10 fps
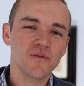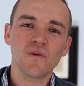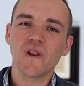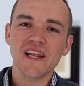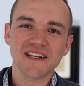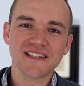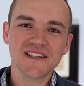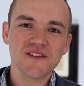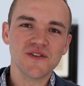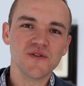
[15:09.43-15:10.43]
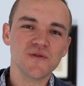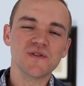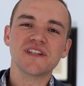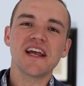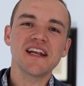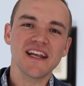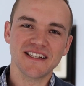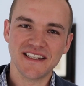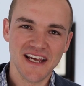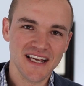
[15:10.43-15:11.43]
links to take
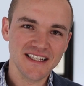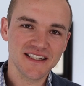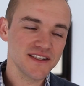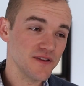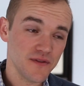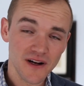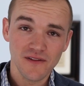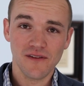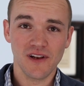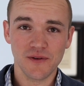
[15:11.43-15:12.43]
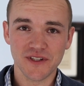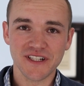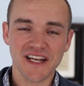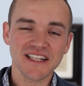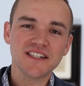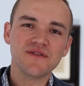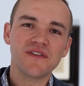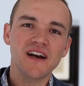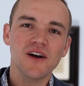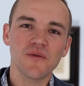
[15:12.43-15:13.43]
his tests, the 5 love language tests, to
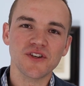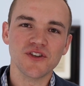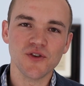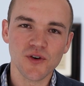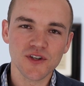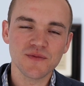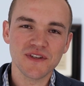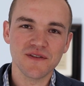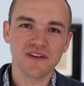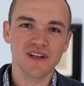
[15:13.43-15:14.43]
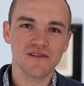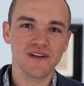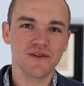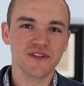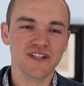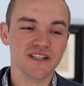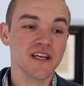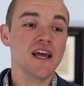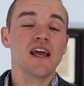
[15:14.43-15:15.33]
find out what your specific love language is,